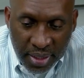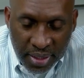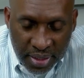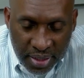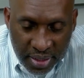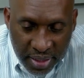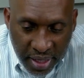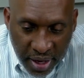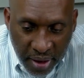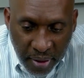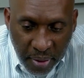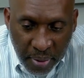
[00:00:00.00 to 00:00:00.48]

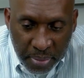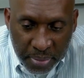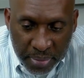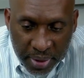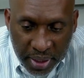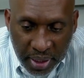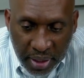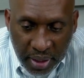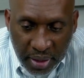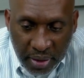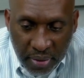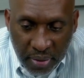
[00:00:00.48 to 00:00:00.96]
Tell
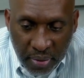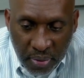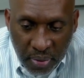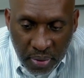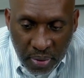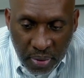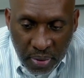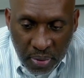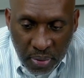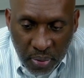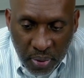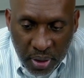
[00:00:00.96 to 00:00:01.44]
me
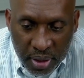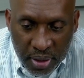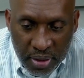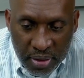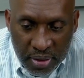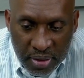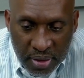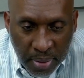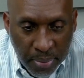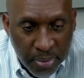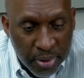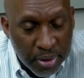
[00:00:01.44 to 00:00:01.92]
what
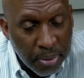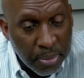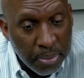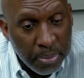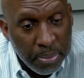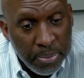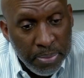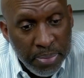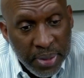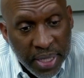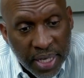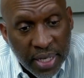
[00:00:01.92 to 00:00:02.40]
some of the
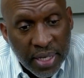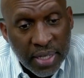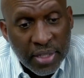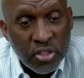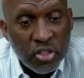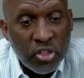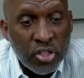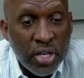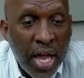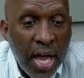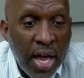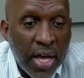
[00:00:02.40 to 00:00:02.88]
biggest
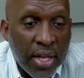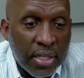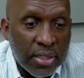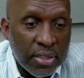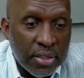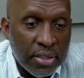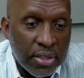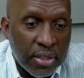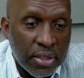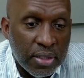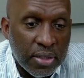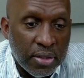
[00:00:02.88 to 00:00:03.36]

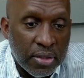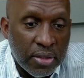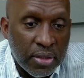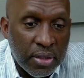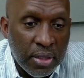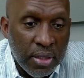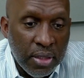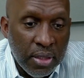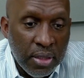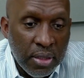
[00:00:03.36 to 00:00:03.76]
challenges